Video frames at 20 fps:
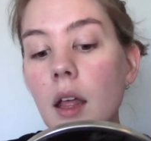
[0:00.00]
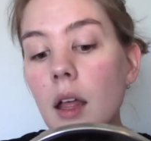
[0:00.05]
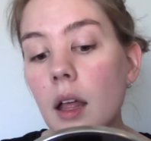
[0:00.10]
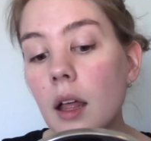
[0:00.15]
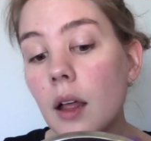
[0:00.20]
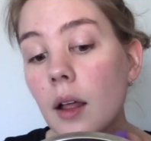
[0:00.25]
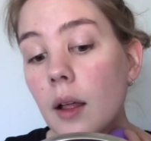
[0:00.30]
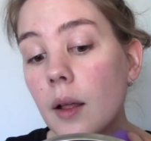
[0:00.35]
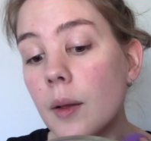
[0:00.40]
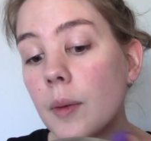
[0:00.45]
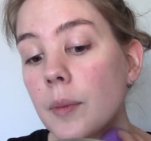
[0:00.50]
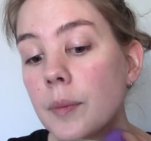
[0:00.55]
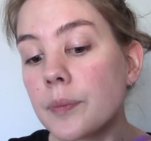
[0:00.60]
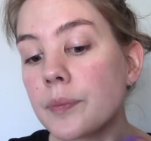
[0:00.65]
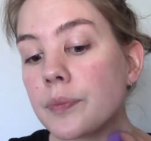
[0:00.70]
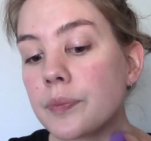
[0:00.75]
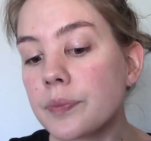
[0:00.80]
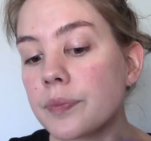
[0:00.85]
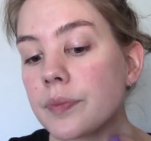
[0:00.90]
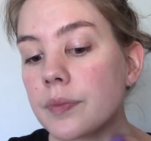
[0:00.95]

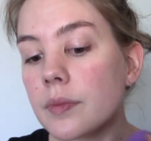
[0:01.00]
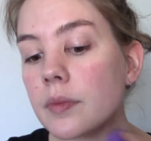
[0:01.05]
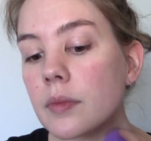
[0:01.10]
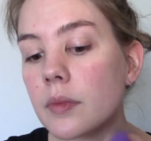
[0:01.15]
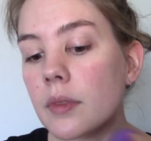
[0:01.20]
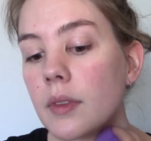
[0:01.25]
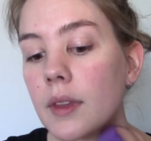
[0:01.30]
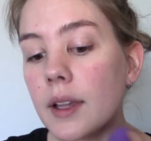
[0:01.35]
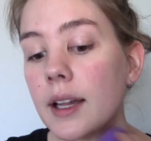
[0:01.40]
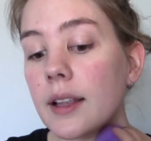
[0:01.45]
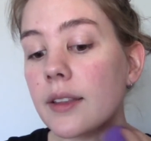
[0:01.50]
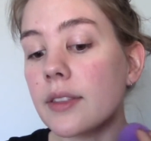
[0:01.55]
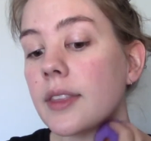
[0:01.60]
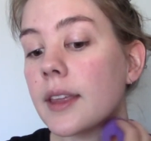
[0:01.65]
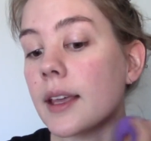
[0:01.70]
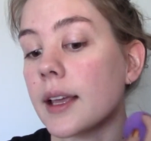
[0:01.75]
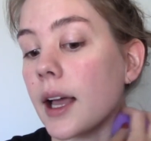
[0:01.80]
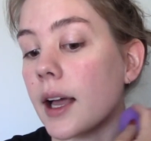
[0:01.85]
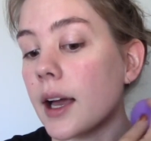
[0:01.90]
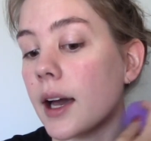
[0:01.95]
that I
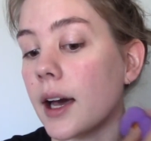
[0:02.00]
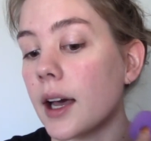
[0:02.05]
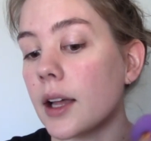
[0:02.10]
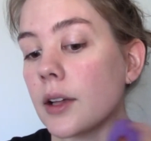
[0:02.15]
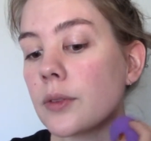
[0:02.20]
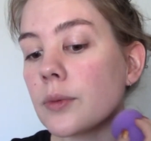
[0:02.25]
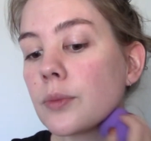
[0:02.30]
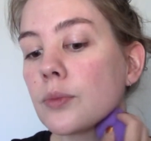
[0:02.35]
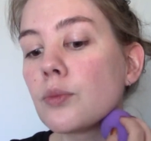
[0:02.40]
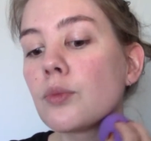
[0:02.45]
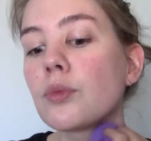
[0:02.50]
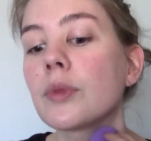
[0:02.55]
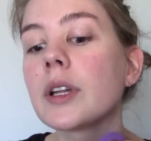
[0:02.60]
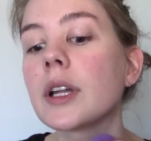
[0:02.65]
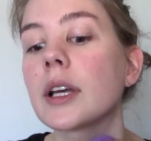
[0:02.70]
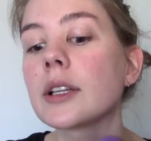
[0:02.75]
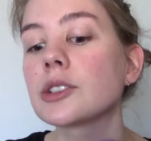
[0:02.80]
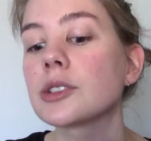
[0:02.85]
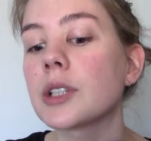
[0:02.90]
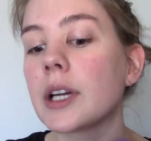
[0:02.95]
think I got when
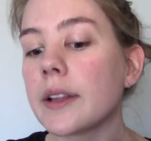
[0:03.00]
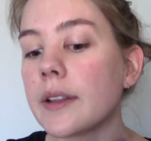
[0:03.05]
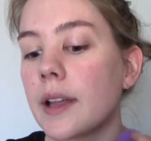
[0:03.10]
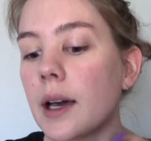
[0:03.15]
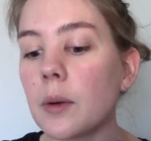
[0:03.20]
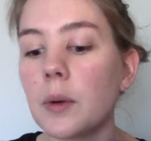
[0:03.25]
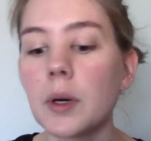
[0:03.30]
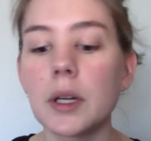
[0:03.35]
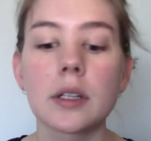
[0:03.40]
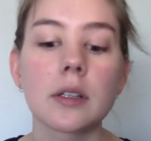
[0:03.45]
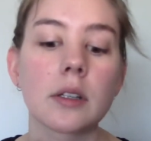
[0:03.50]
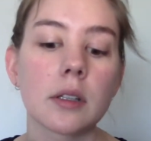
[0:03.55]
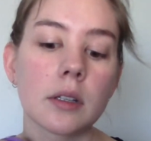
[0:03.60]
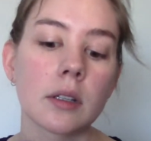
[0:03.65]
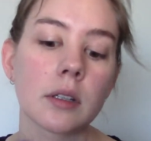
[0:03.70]
I tried that one.